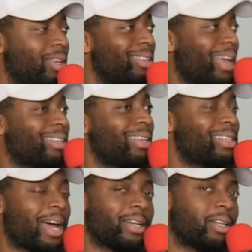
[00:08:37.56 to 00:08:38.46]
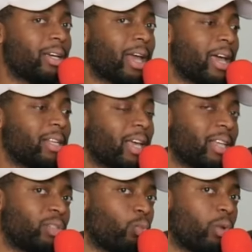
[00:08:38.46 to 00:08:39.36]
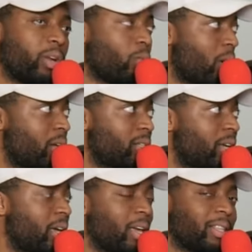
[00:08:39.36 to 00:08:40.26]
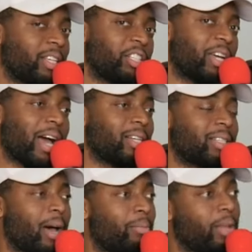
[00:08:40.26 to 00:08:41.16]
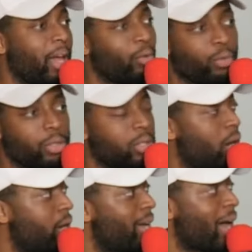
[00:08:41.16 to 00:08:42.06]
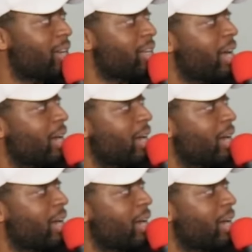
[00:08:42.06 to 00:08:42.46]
like this idea that it's what it was? This shit got to stop. Like real talk, it got to